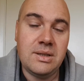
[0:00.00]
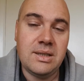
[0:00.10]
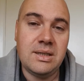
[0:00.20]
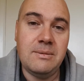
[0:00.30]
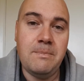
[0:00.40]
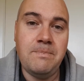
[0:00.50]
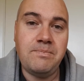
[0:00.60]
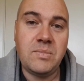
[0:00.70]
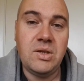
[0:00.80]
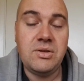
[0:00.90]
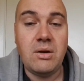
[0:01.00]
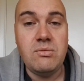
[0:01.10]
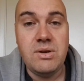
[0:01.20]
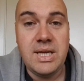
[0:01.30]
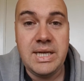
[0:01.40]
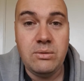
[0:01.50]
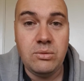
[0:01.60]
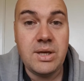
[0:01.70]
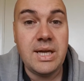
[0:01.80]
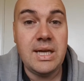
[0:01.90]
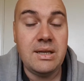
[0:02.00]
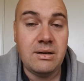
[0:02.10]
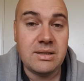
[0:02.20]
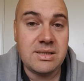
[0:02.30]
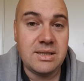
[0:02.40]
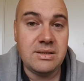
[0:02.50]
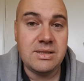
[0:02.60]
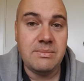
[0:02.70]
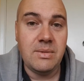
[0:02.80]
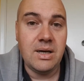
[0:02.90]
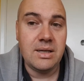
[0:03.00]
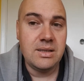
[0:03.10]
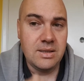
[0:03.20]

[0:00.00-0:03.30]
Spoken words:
You don't need all the gear, like I said, that's in my.